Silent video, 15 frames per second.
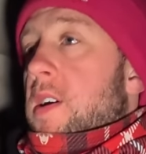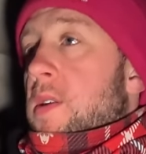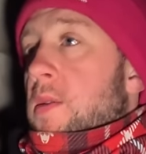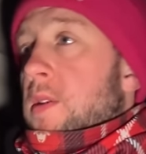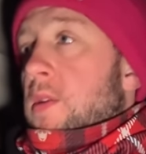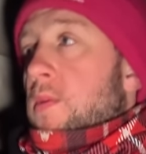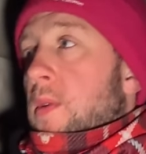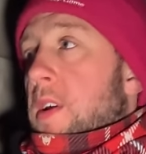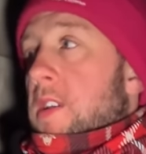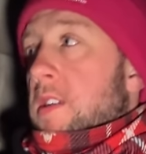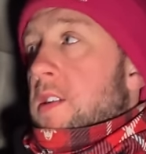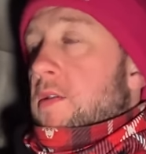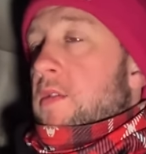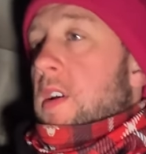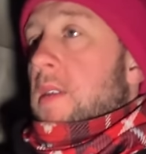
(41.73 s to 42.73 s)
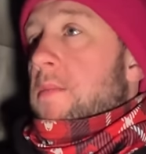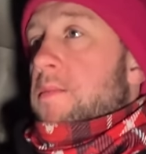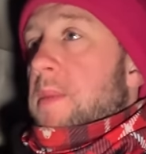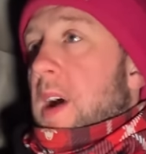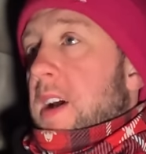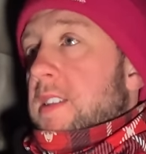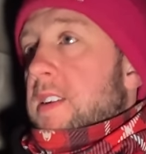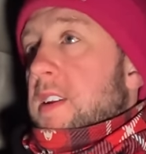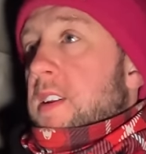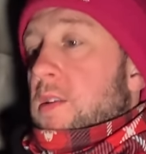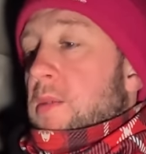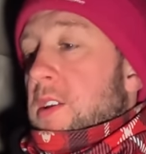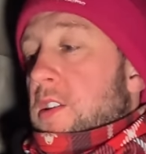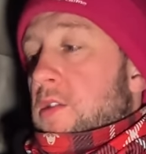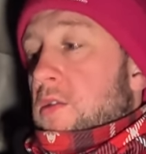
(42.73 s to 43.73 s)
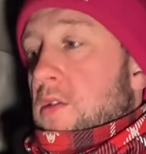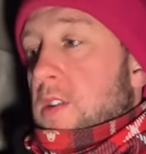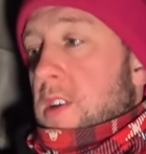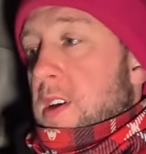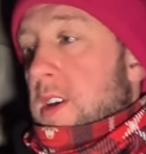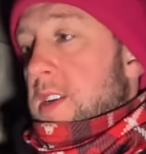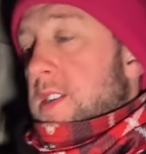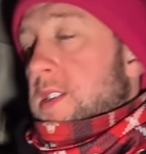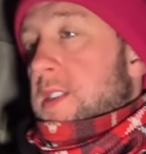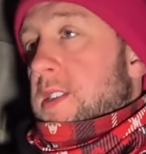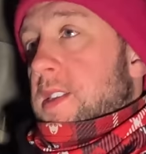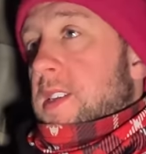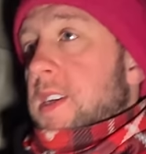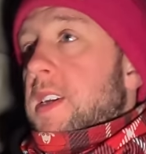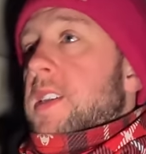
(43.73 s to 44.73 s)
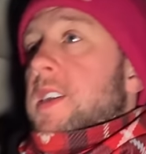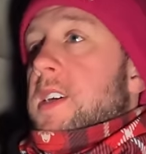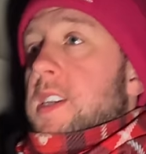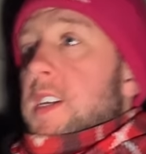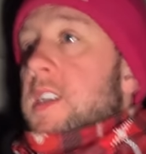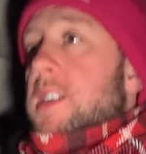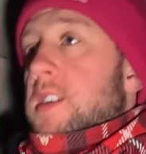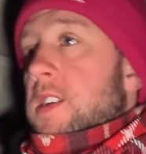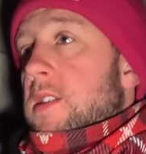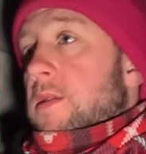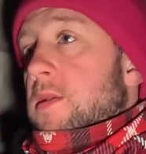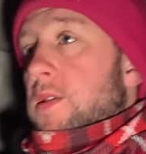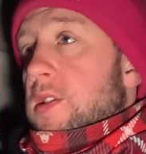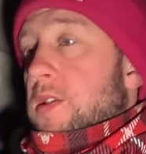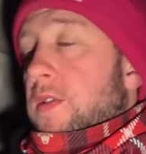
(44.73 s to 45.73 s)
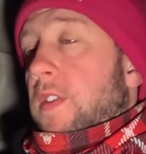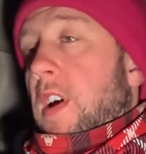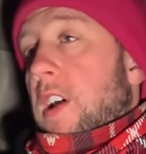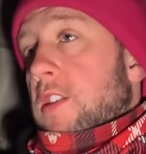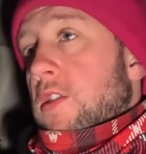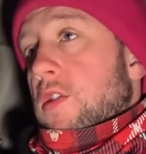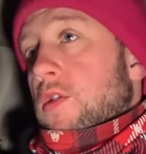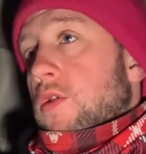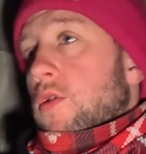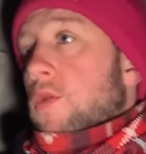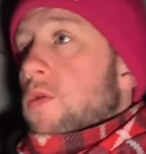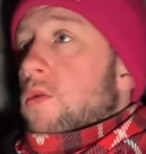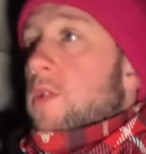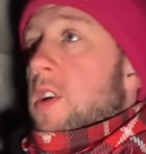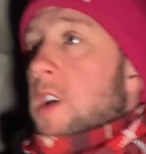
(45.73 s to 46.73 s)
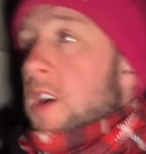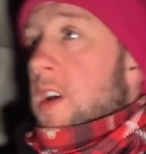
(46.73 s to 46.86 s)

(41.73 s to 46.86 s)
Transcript: with the wind and rain battering the window. It's 3 degrees, which is far too cold.